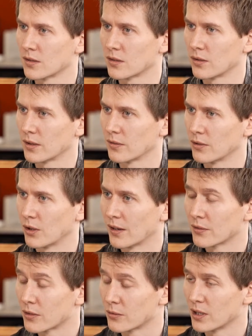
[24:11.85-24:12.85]
So if you
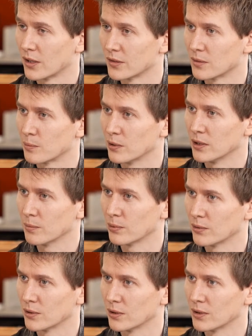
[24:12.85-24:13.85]
have 300
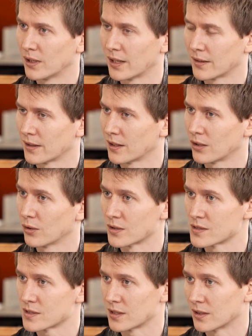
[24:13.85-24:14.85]
people, I think you're
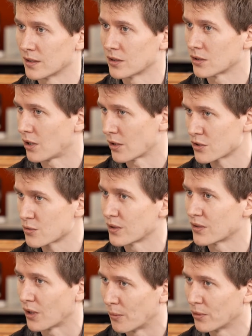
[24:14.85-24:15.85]
still in touch with
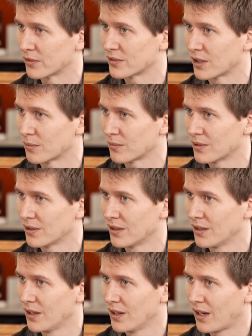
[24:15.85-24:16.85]
some of them.
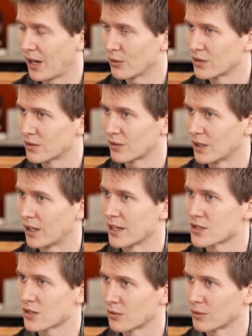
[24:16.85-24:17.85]
How is the oh,
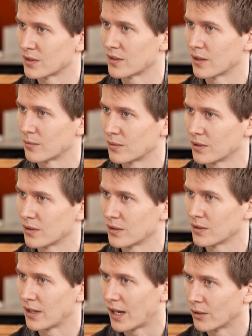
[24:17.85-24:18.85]
relation with them
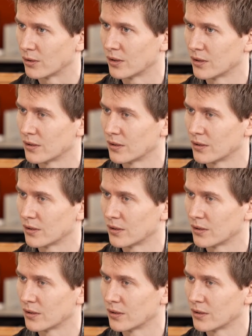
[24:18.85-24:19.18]
now?